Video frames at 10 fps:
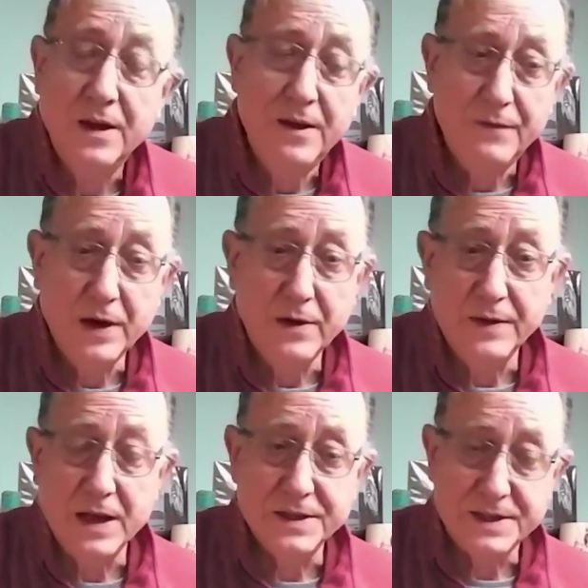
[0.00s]
vary
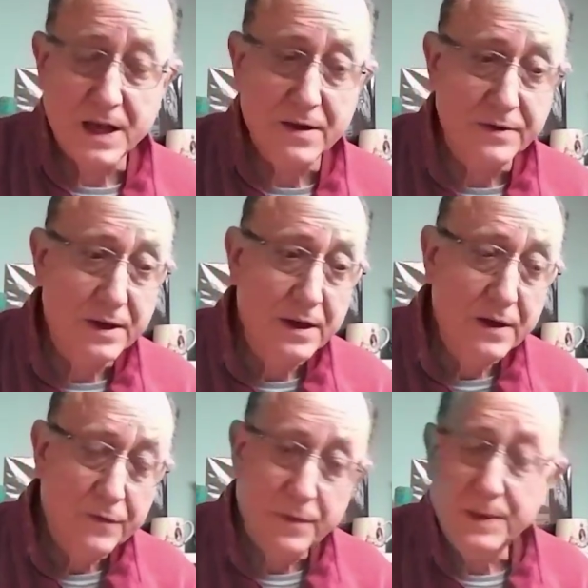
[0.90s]
that sound
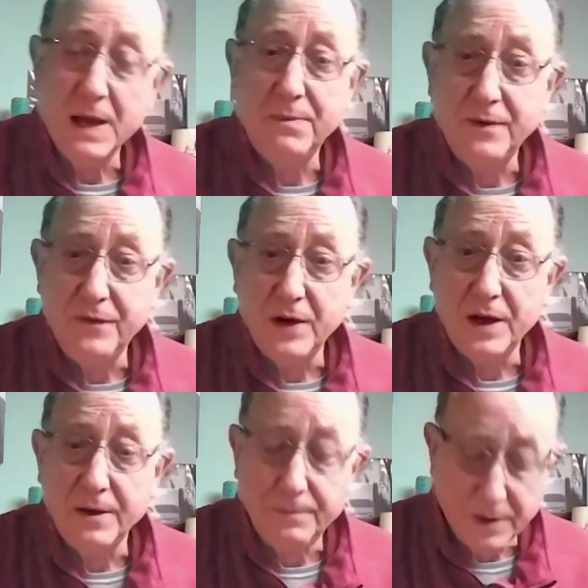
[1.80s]
from the amplifier
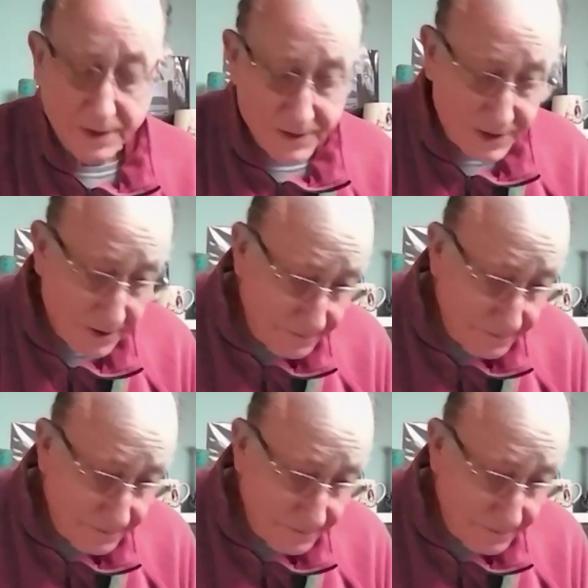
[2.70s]
on its own.